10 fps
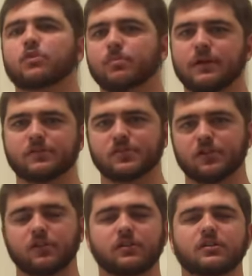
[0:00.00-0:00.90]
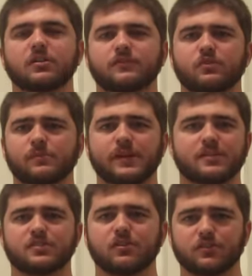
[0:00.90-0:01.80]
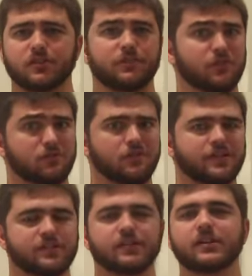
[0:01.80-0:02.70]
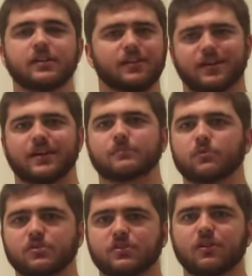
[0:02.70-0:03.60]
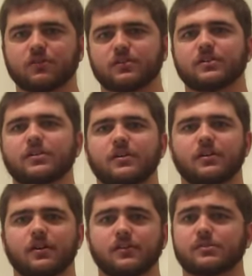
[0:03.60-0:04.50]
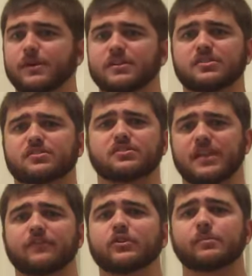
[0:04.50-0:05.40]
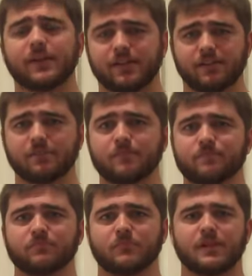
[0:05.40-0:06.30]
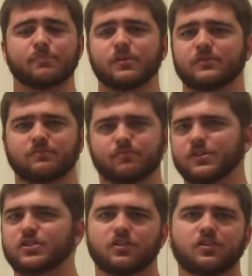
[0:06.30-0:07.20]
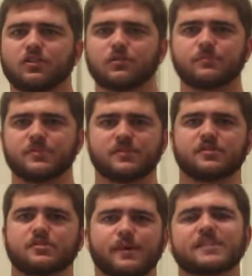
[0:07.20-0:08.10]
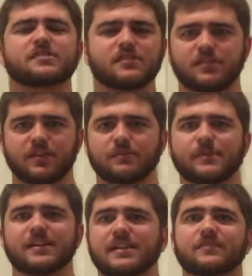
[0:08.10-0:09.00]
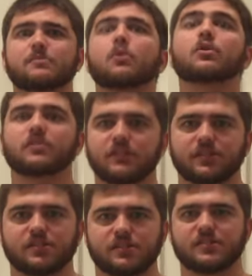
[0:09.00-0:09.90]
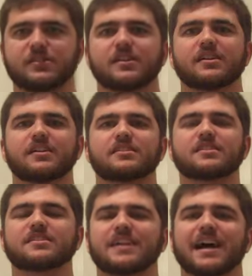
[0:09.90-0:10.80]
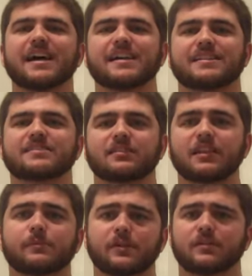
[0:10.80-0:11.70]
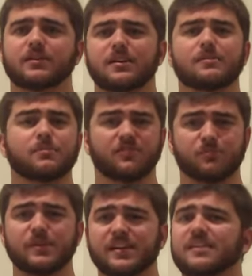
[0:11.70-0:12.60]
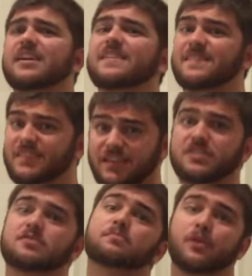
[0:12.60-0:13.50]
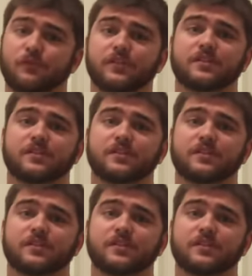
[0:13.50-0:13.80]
add more brown sugar. If you want to make it saltier, if you're crazy, add more salt. You can make a savory bacon and put a bunch of herbs and spices in there and make it even more delicious. The sky is the limit. But for me, this is